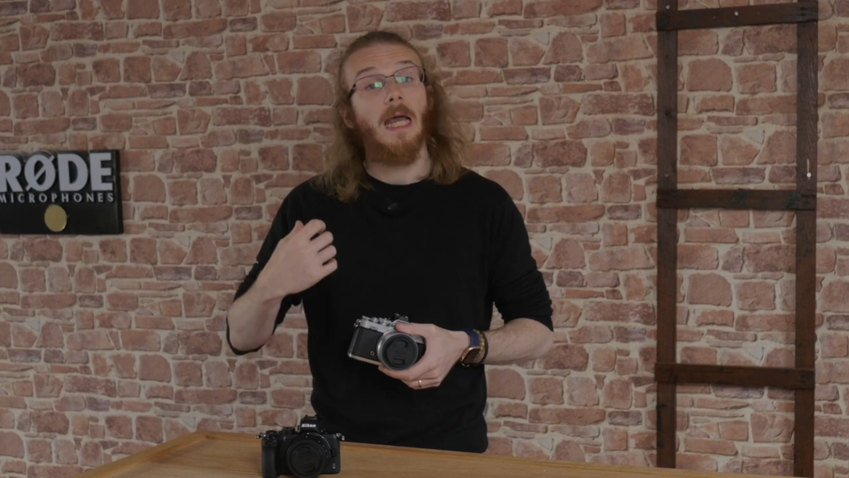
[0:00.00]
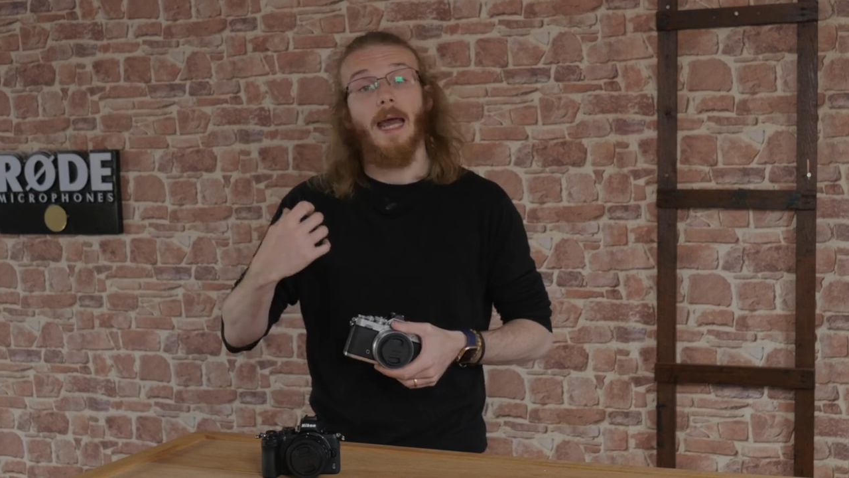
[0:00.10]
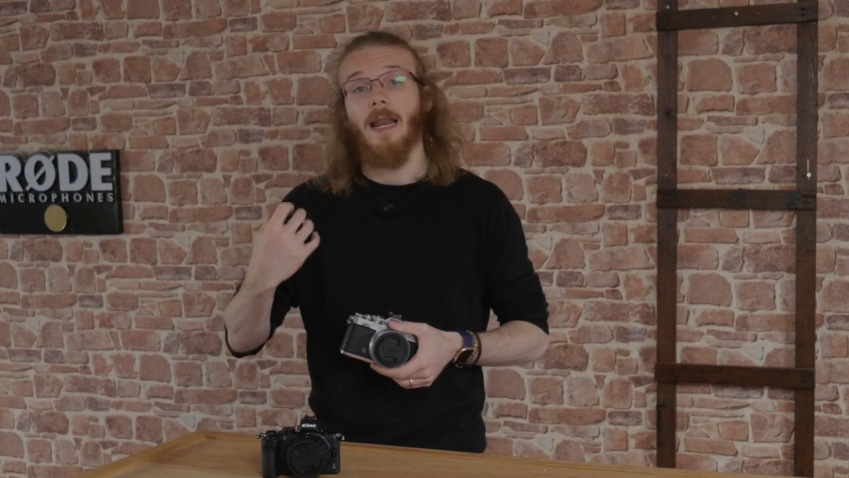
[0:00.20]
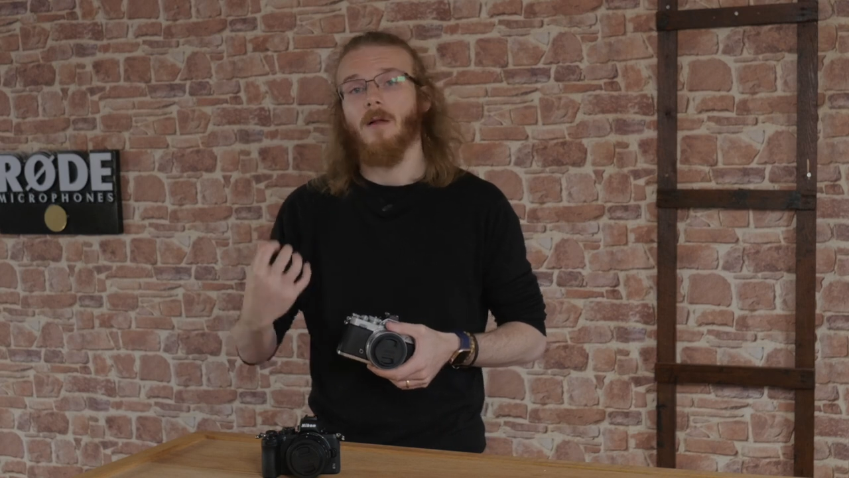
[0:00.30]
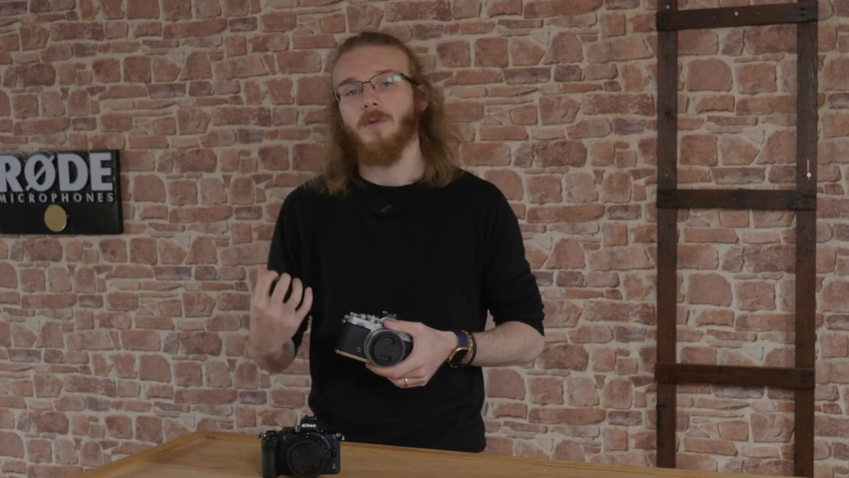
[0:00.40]

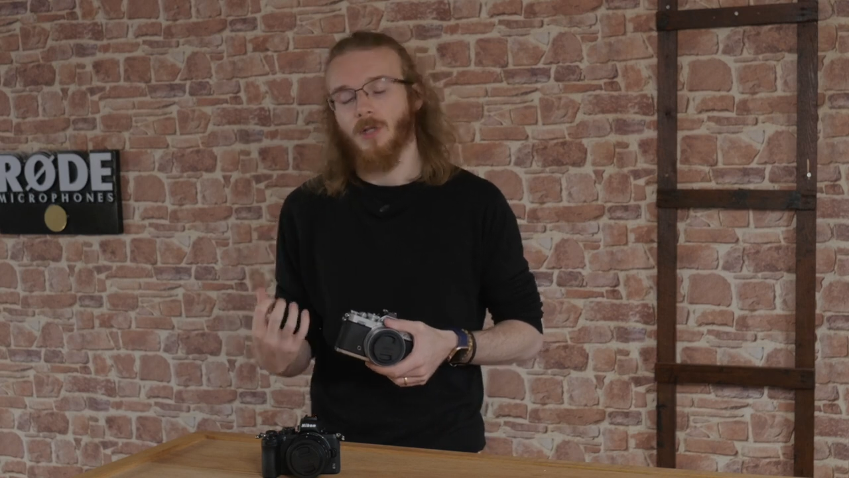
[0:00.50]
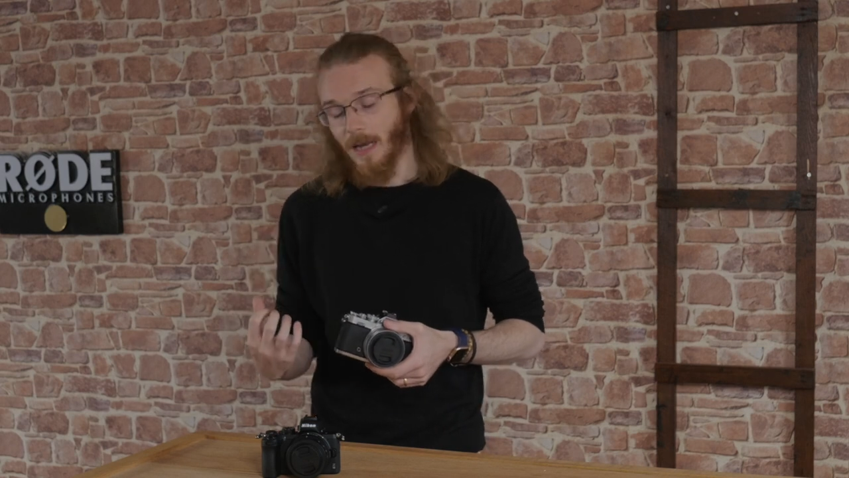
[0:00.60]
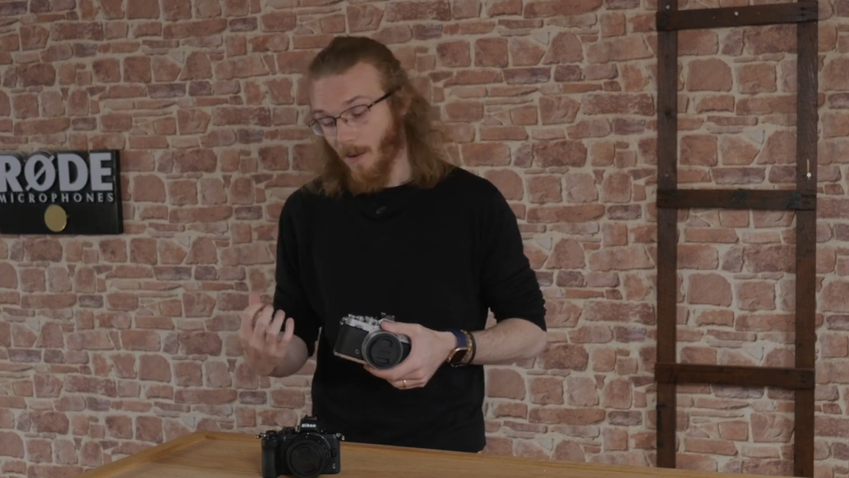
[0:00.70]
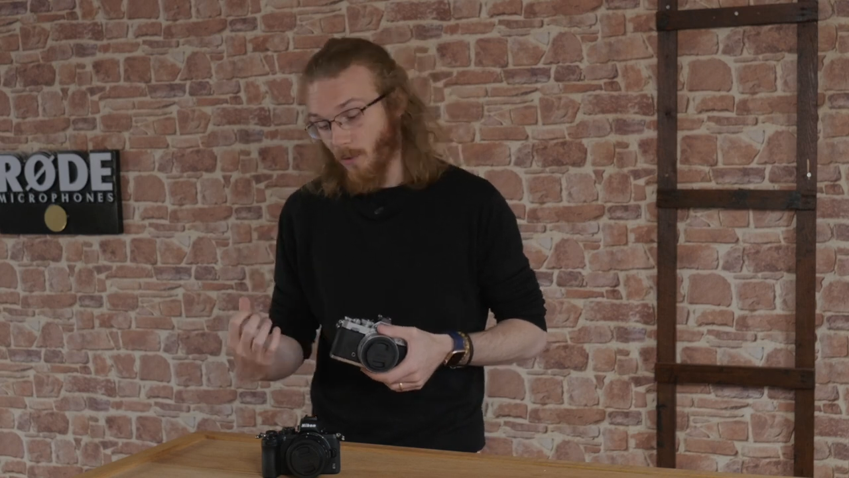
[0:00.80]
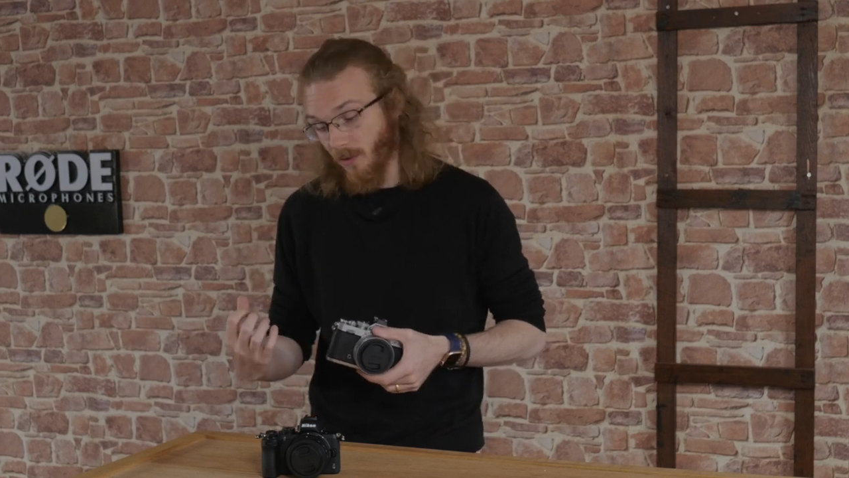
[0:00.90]
and helps your
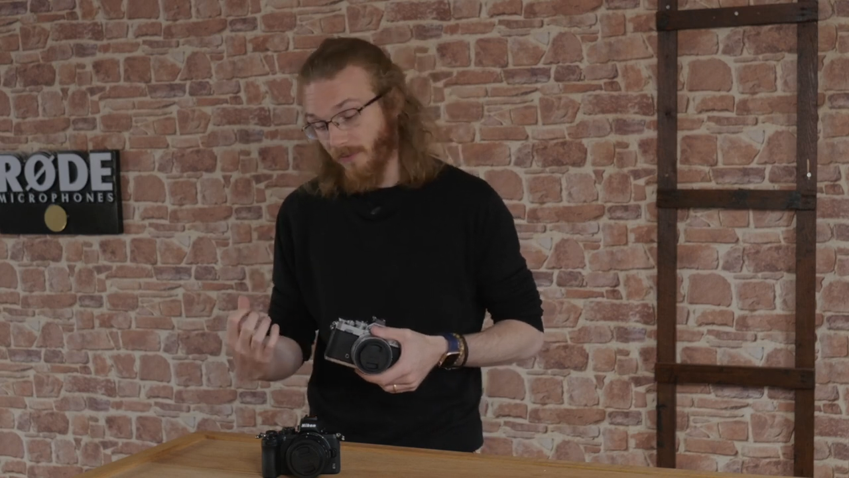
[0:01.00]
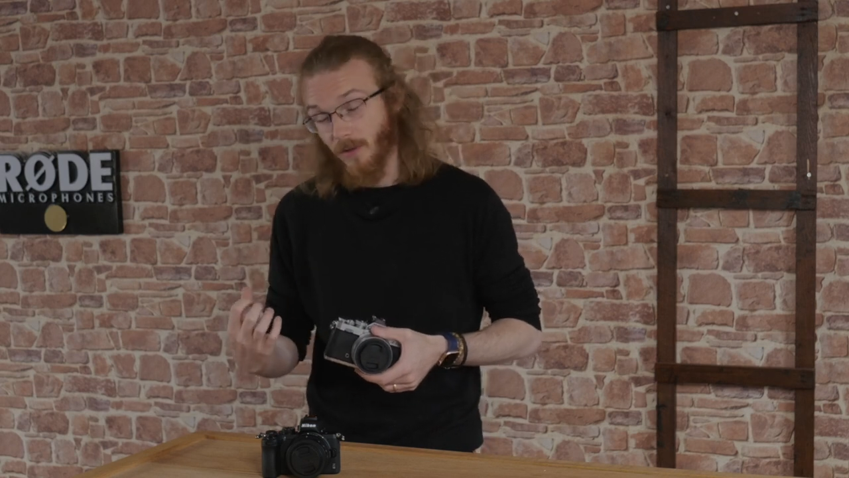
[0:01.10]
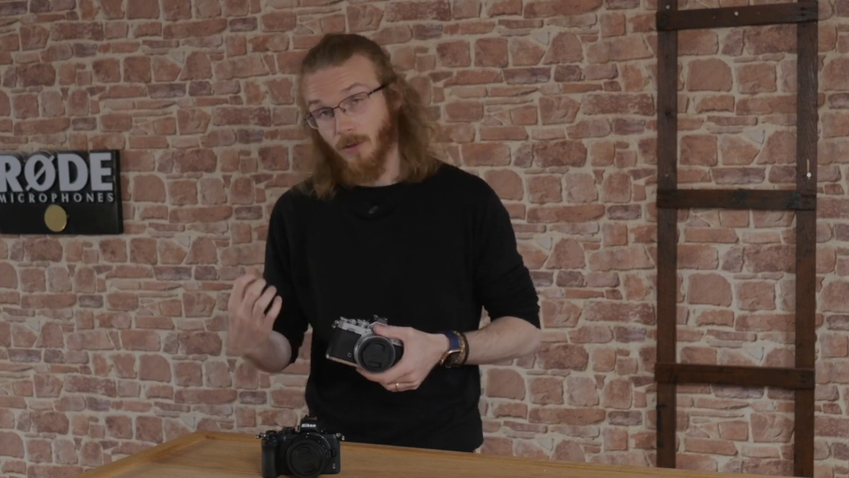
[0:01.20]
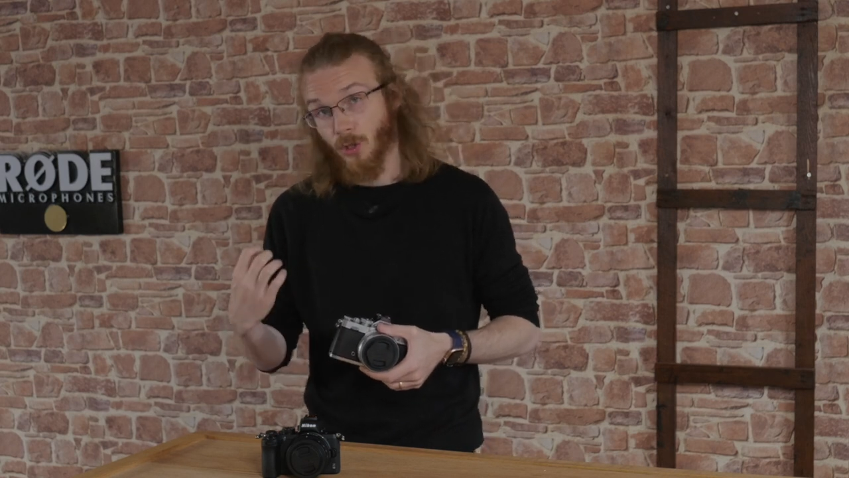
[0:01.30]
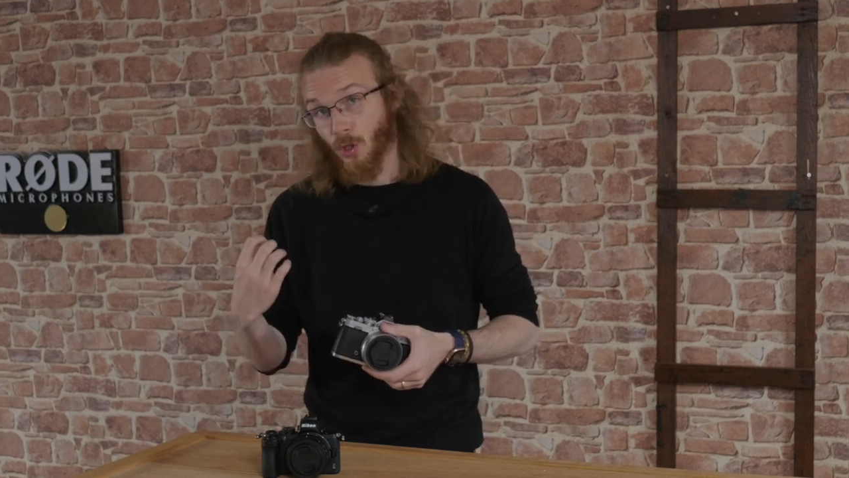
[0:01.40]
camera to
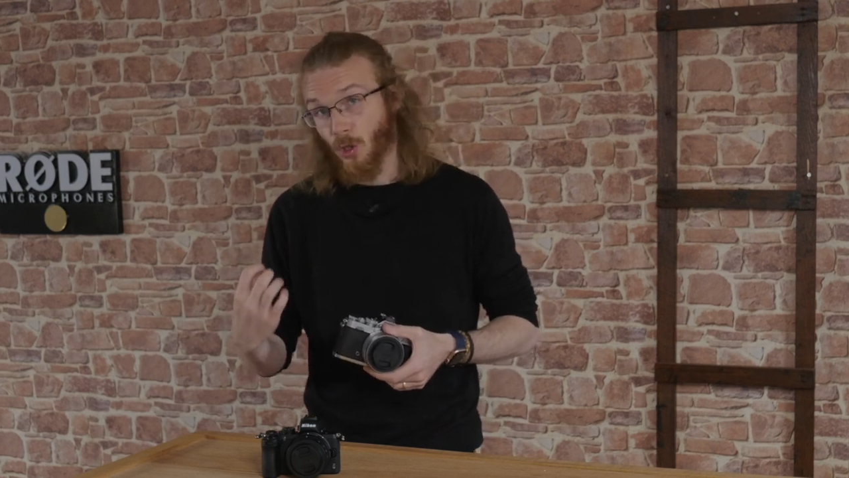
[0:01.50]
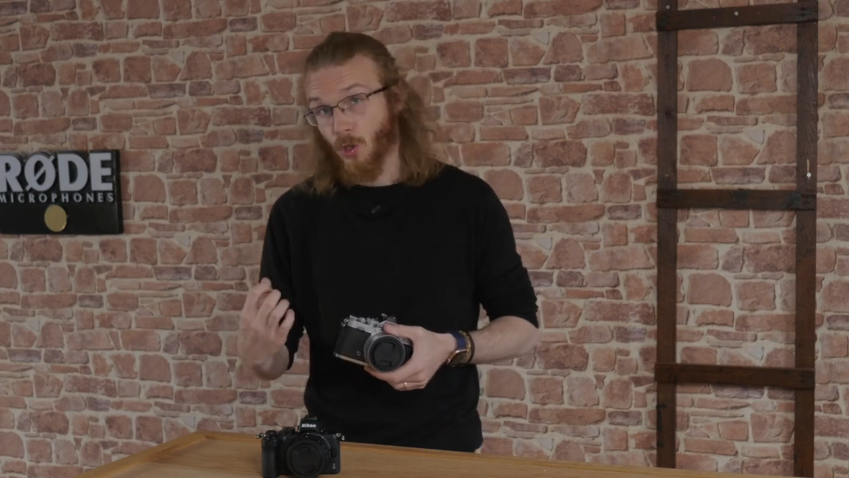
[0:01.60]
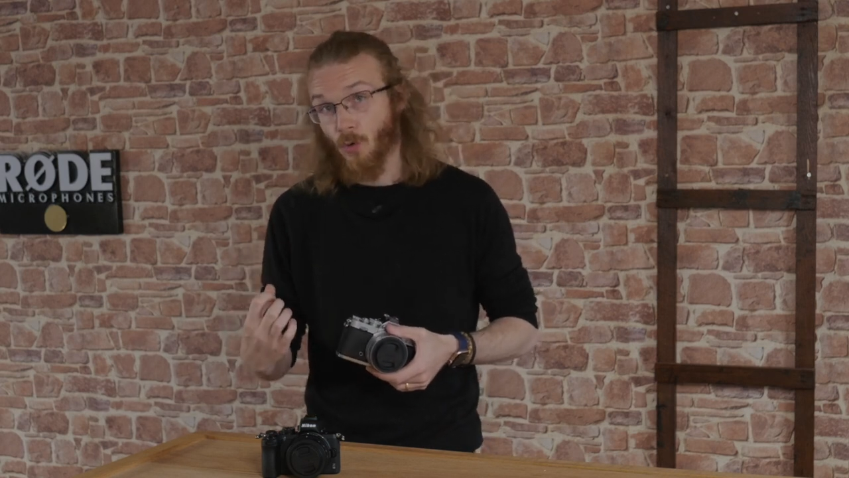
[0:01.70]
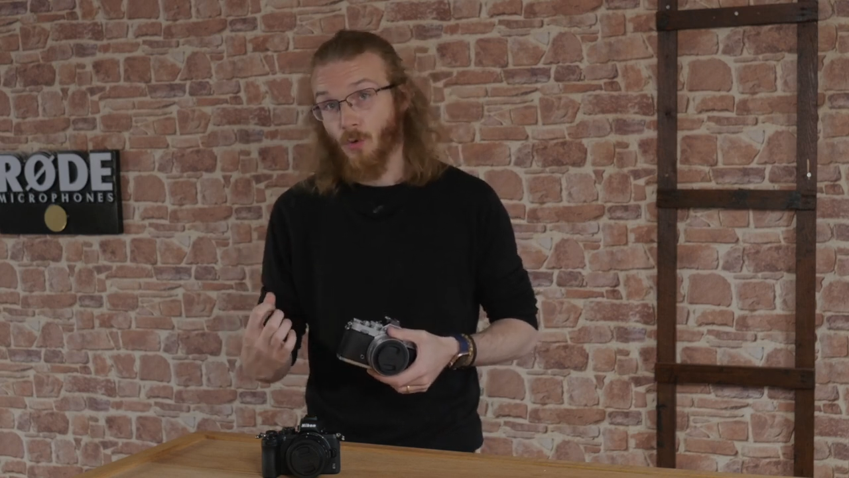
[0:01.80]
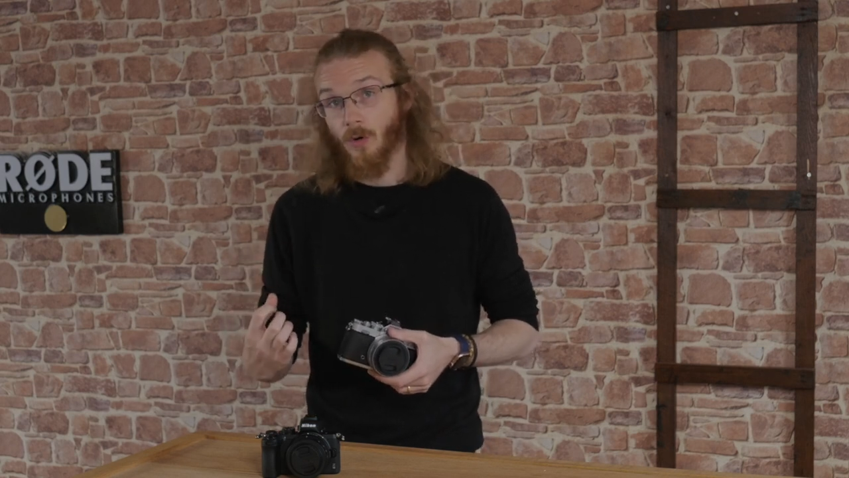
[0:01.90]
feel
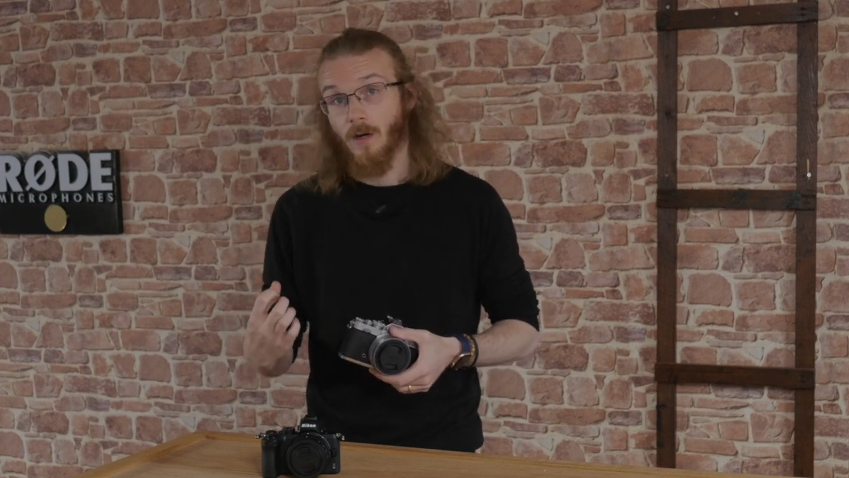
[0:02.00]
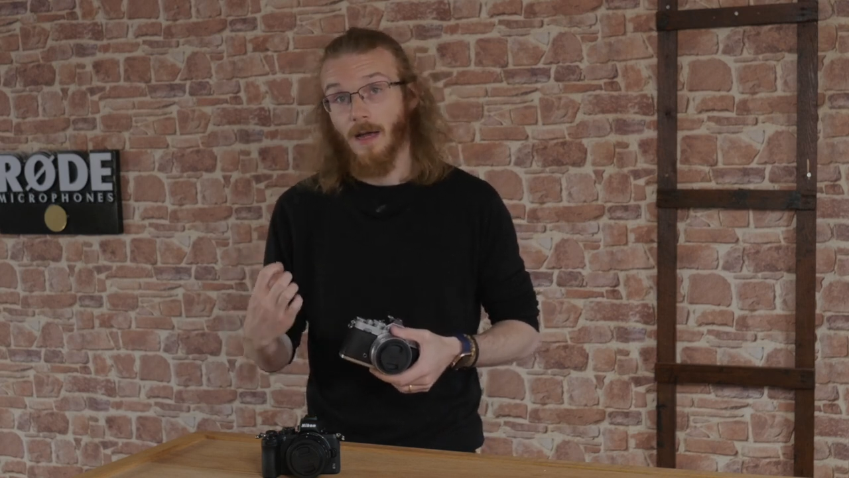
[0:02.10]
secure